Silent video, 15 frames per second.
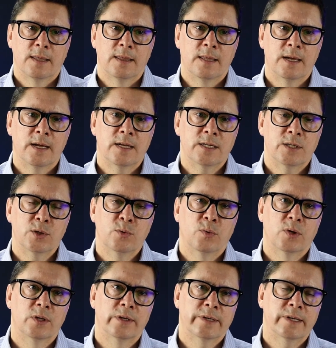that you
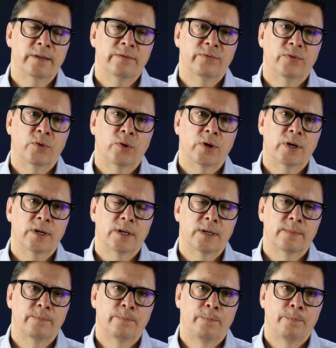were looking for
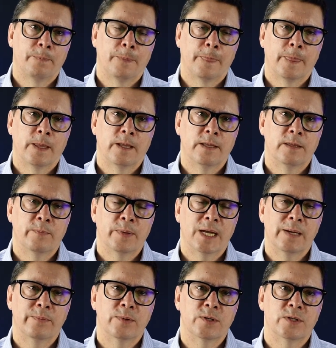in the
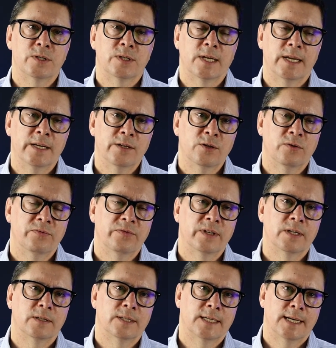papers in your
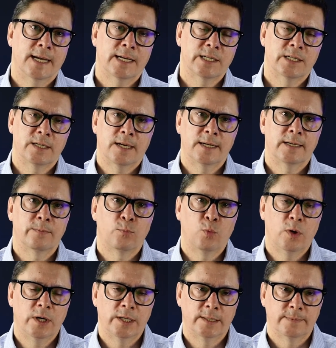field in action item
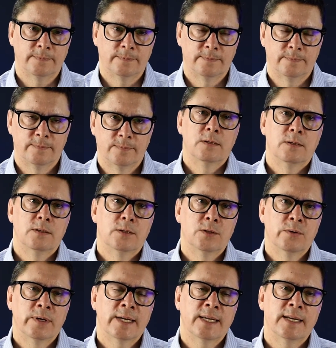one.
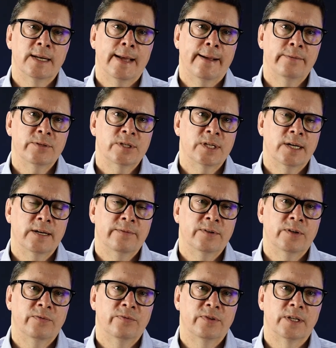Doing it outside of
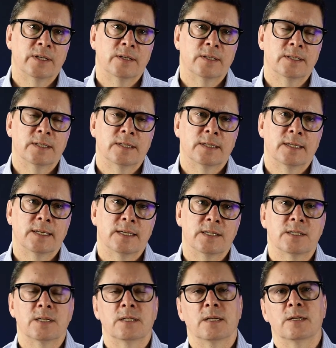your field
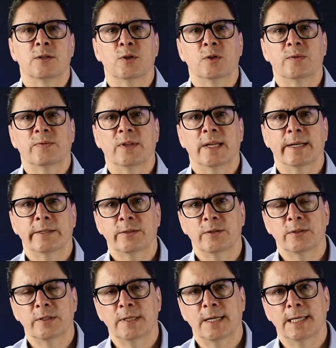is a useful
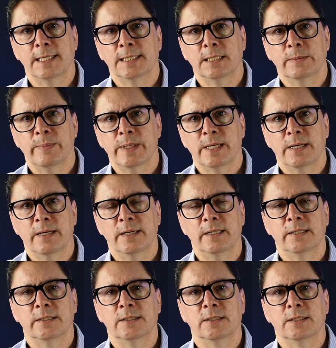exercise
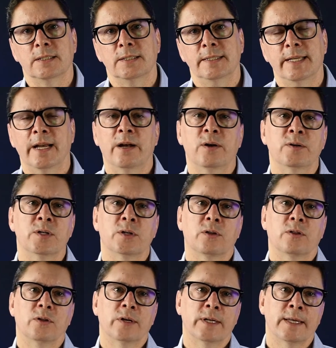because now you're
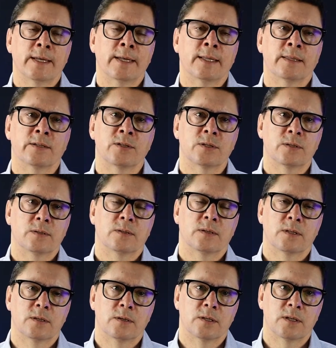looking at the,
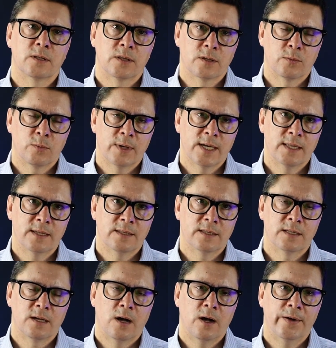the, the way that
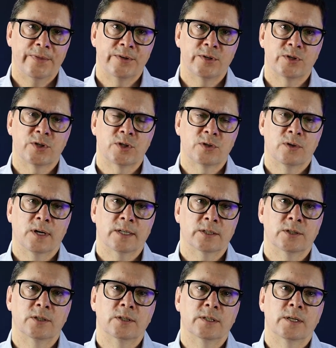the authors
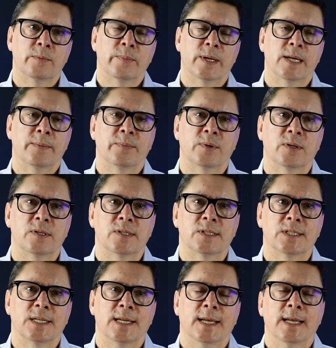structured their
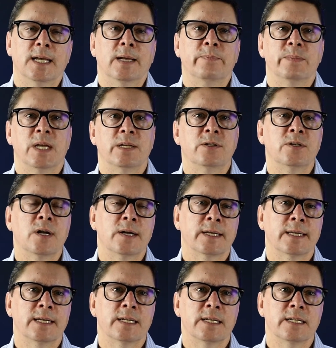papers, and you're not
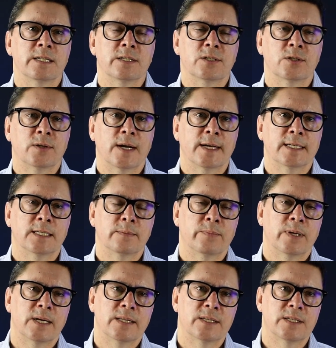getting distracted
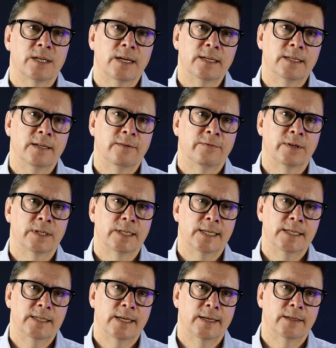by the scientific
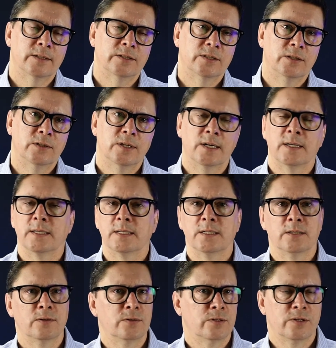details. You're not,
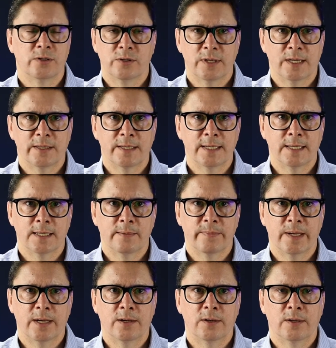you're not thinking
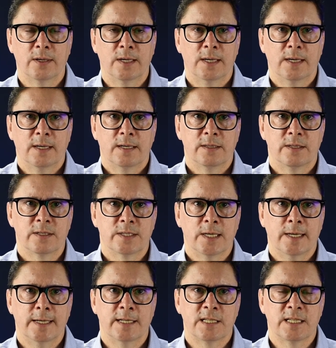about the
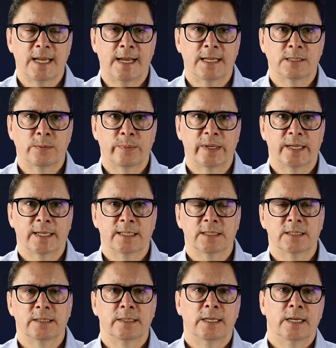science
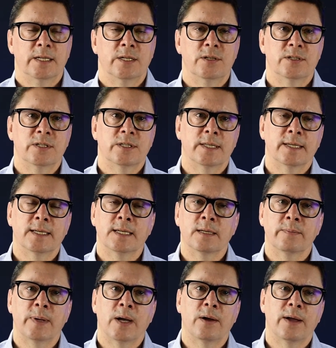aspects, you're just thinking
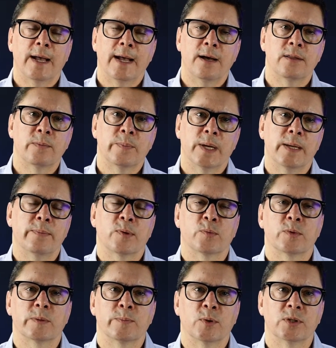about how the paper
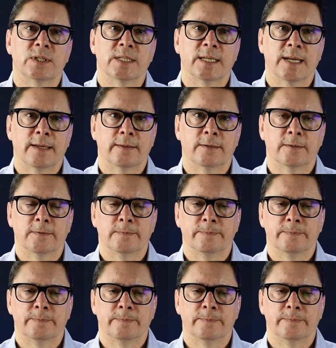was put together.